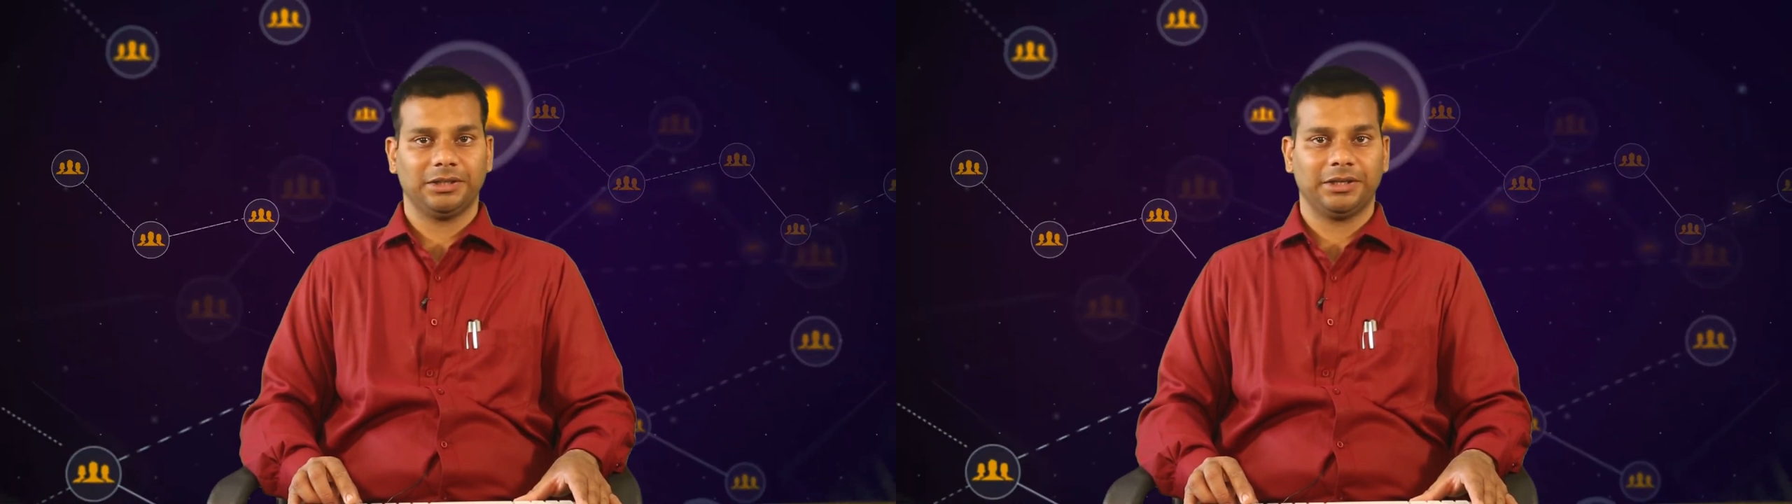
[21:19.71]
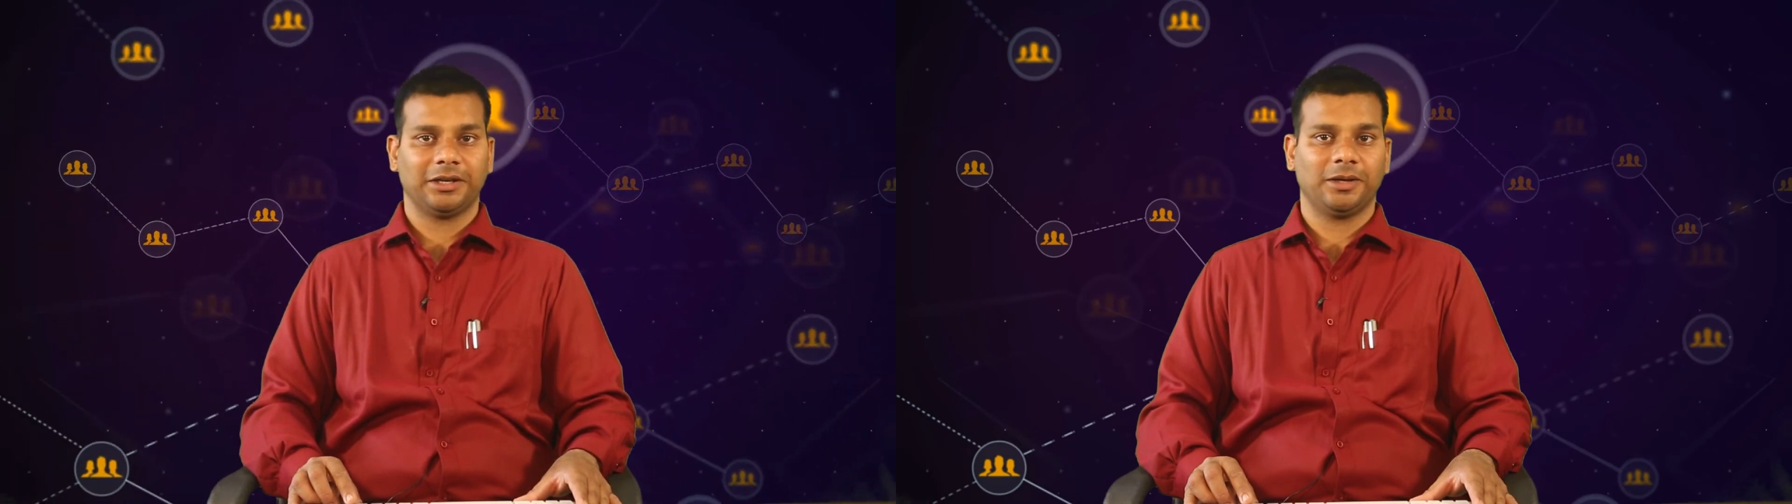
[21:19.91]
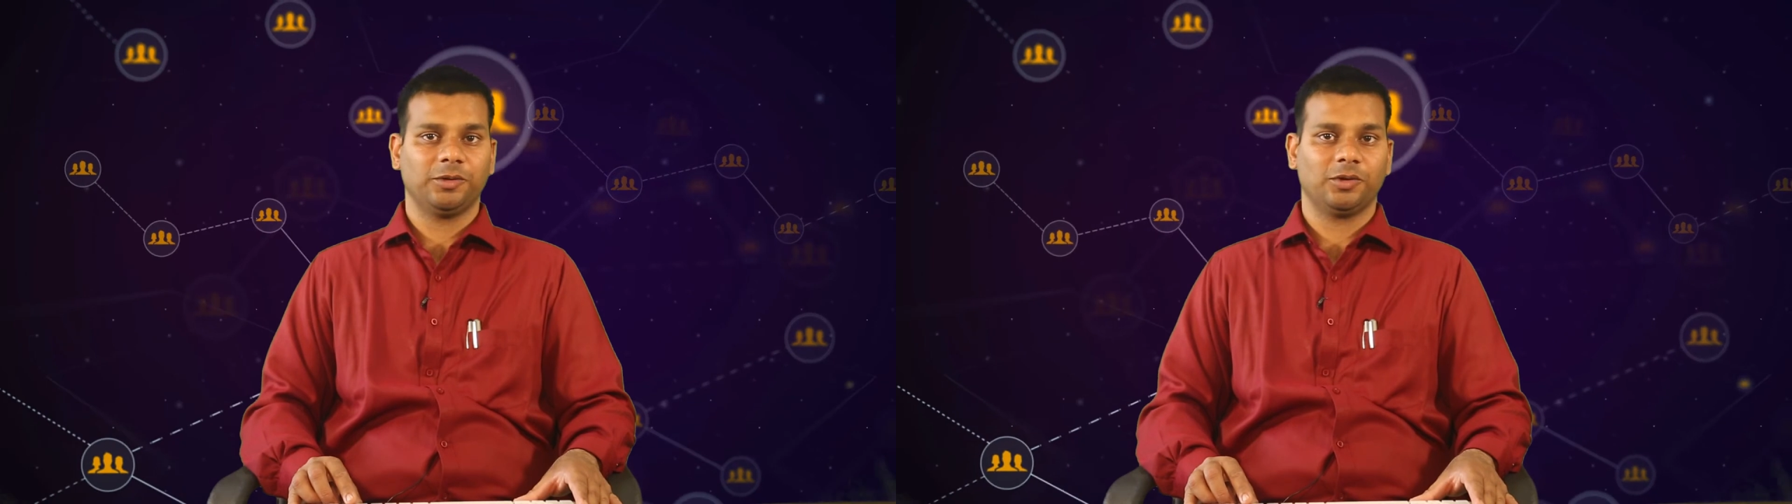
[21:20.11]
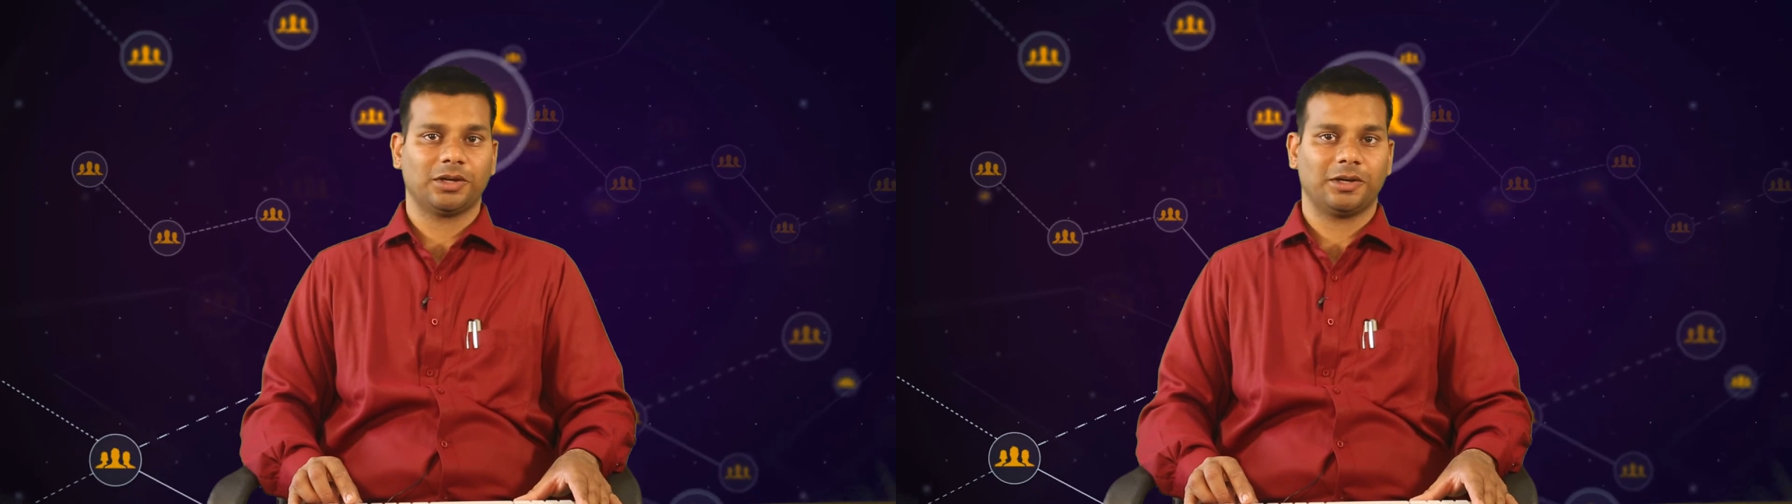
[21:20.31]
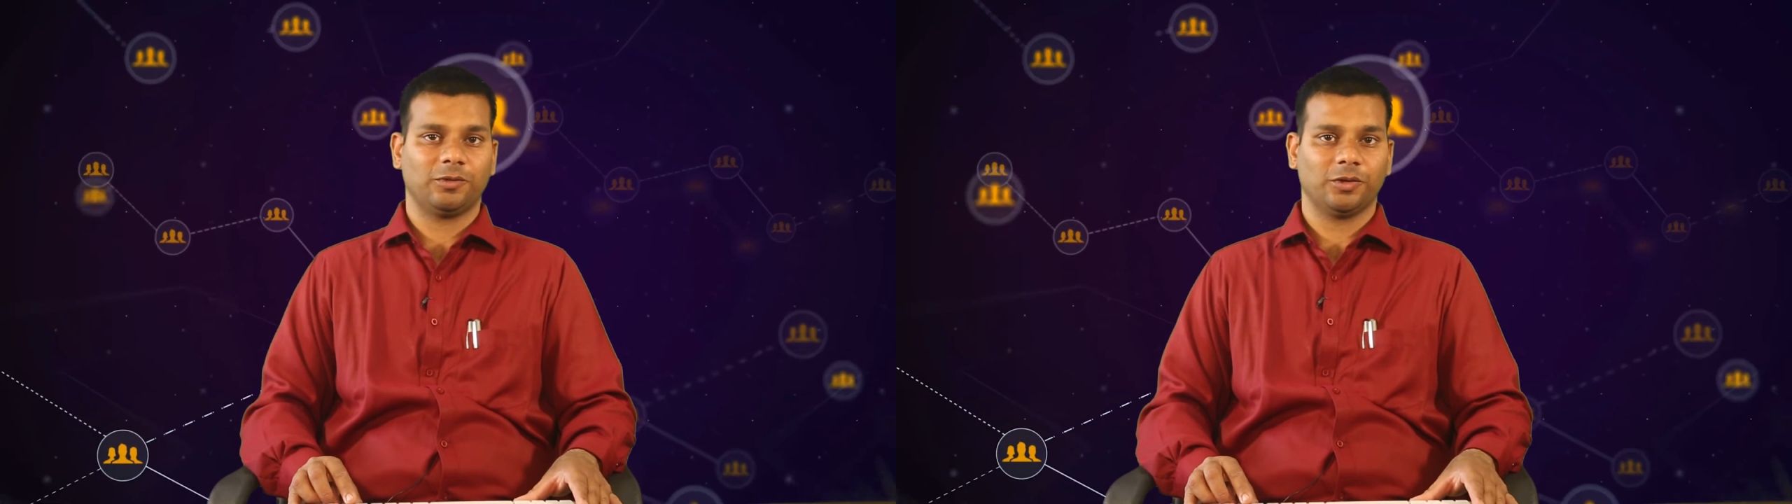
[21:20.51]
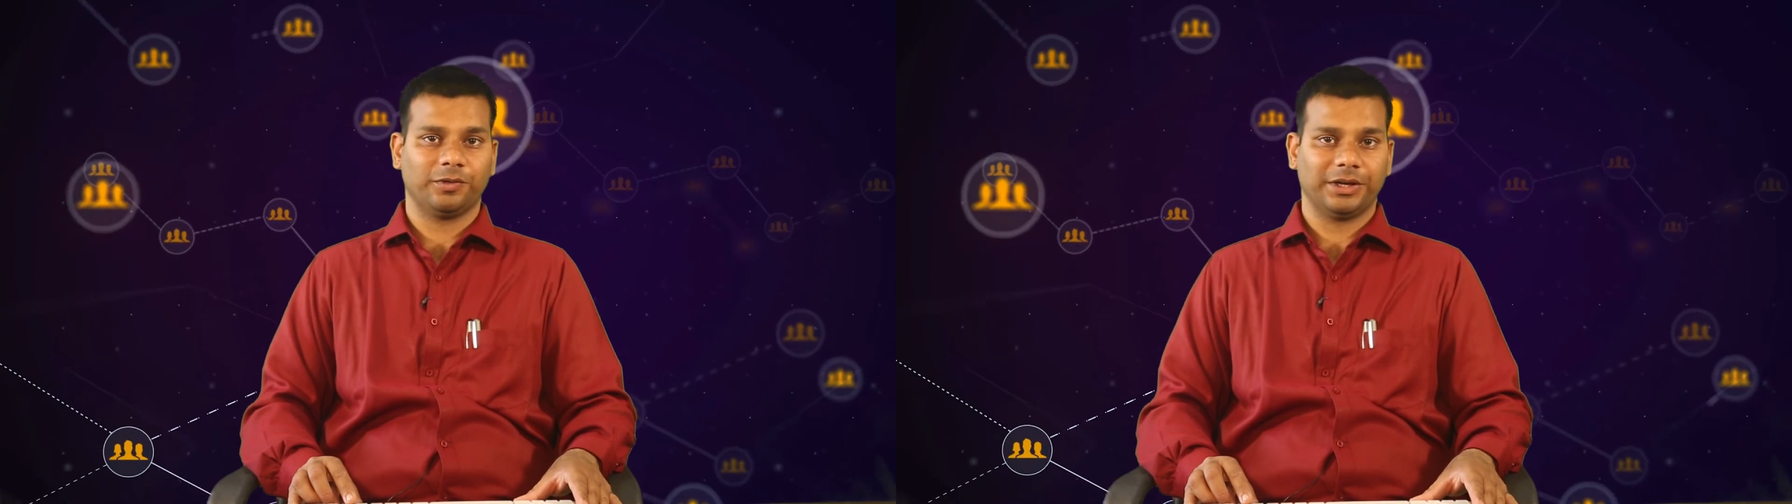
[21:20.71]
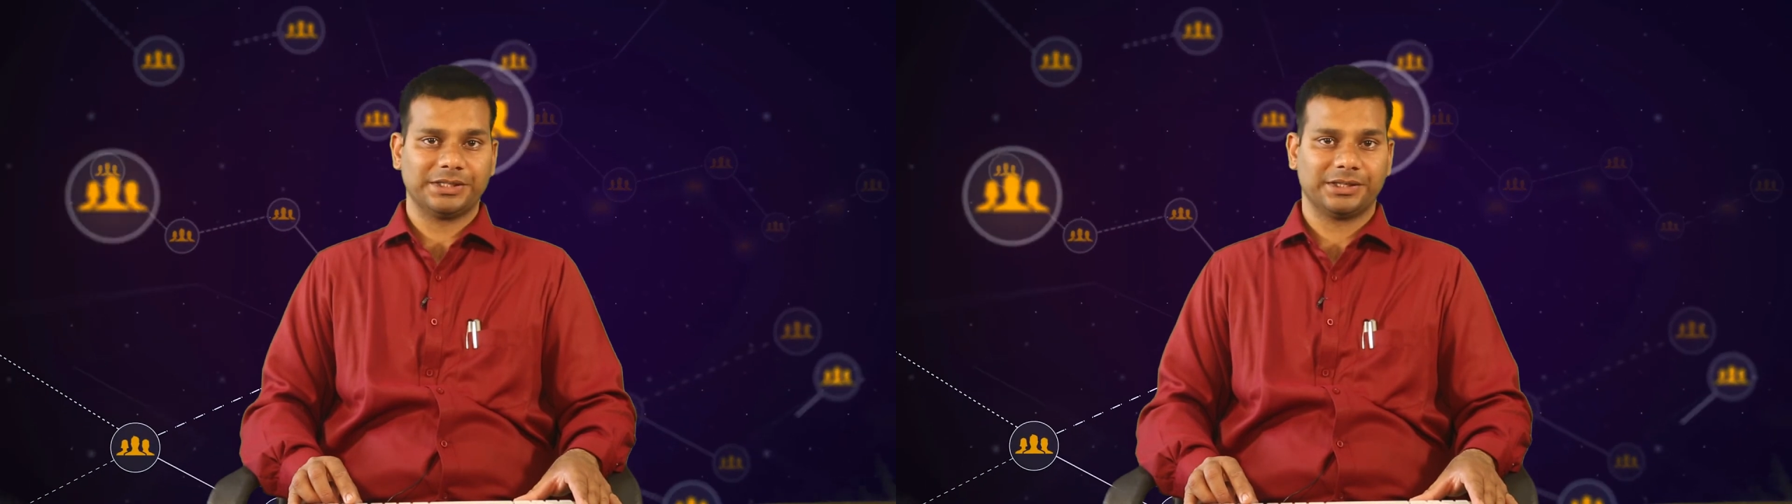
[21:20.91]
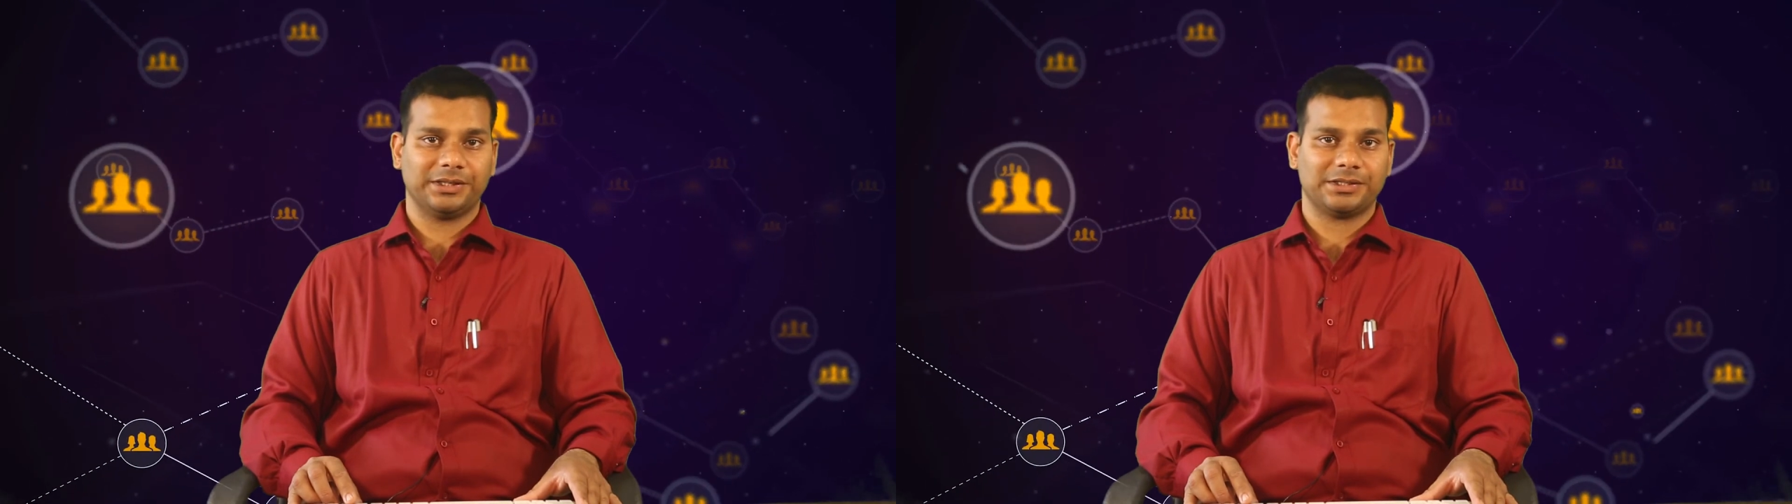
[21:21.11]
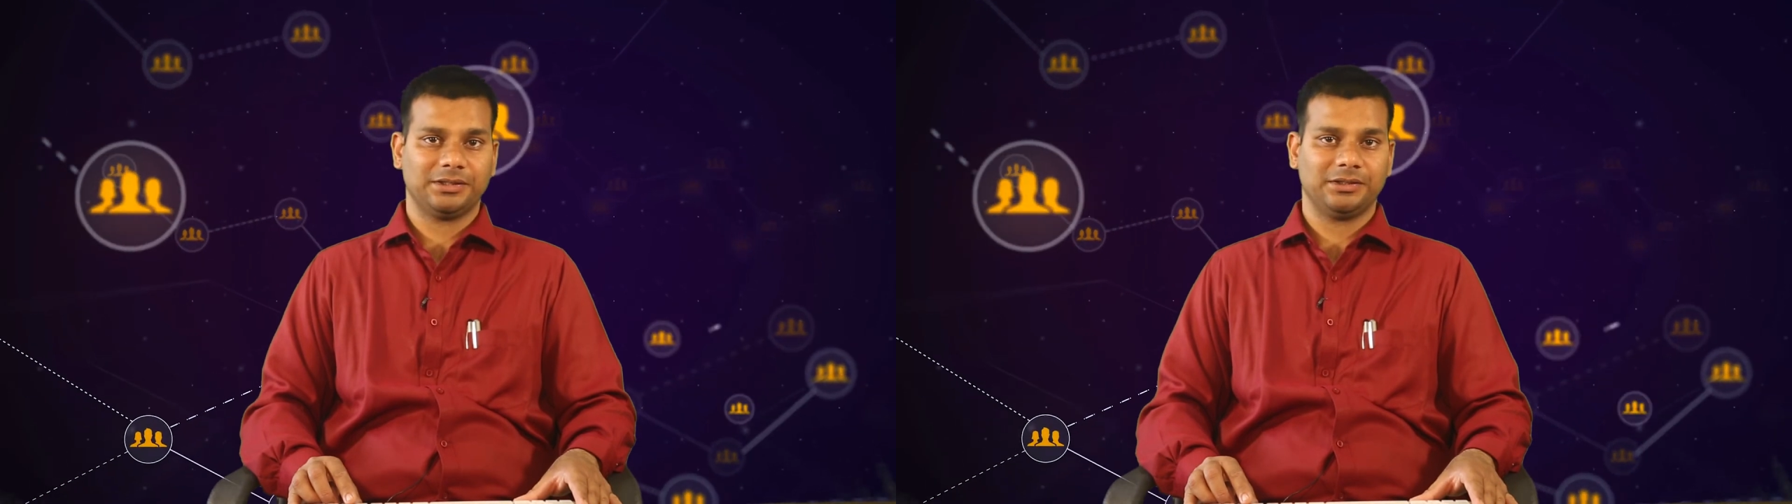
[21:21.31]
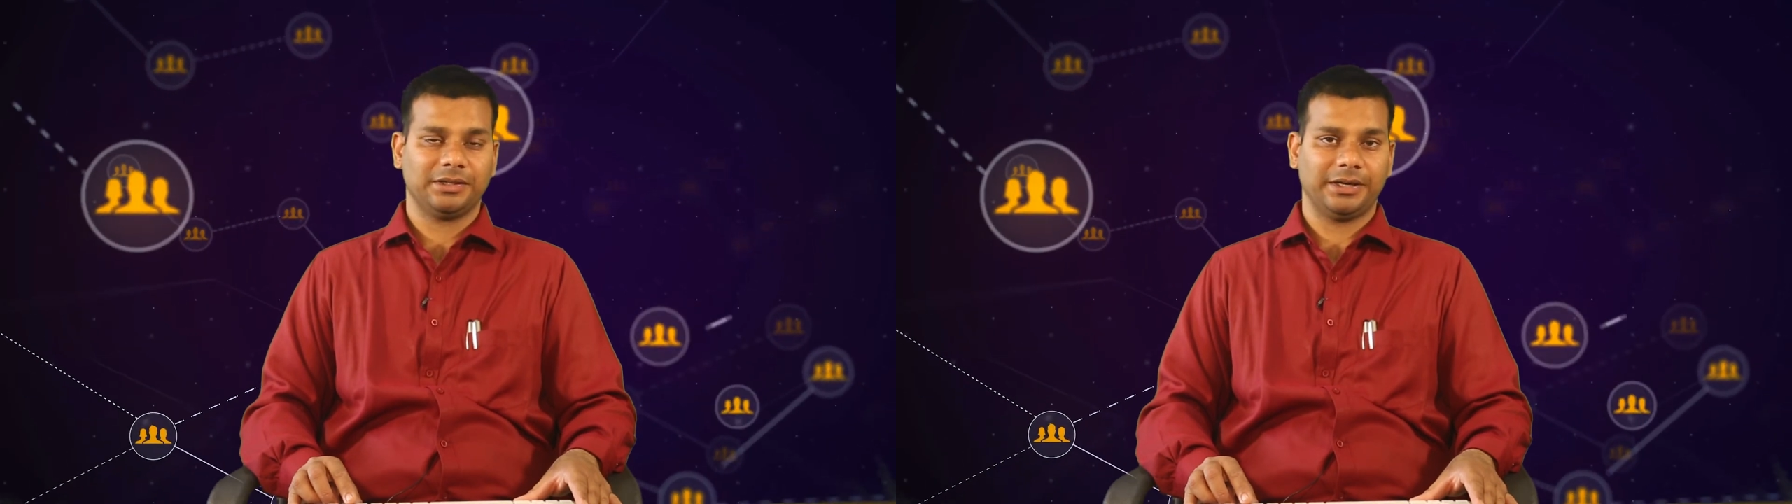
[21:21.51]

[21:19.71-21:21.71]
it can be on account of resignation,